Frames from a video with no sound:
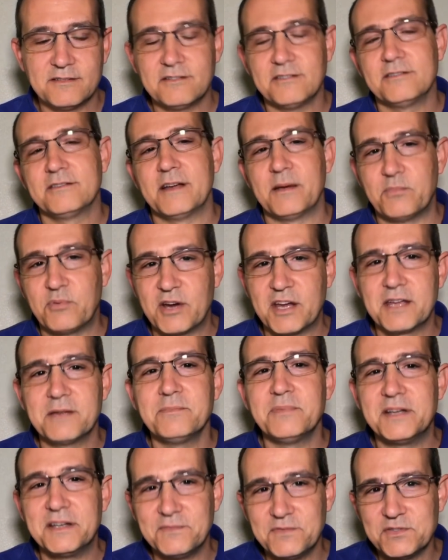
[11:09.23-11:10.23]
or not break
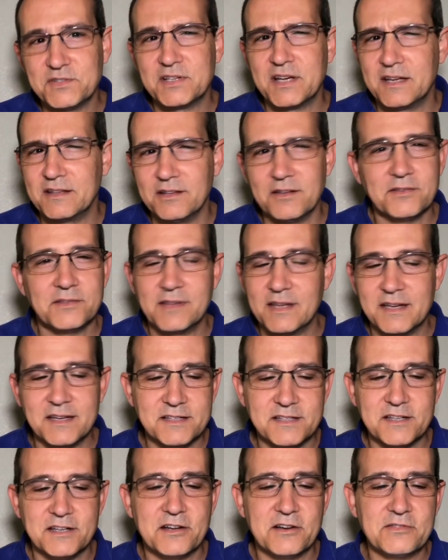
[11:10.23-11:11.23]
it, but if you sideload
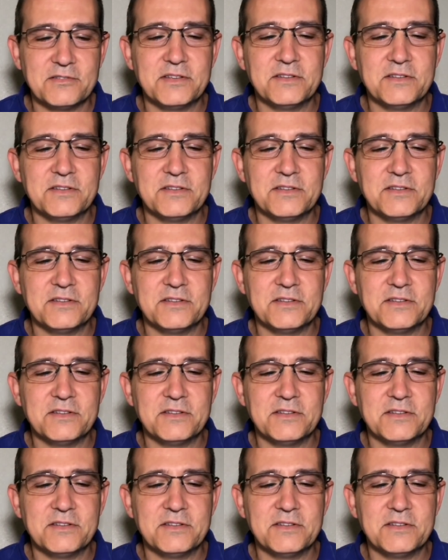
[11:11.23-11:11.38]
things, you know,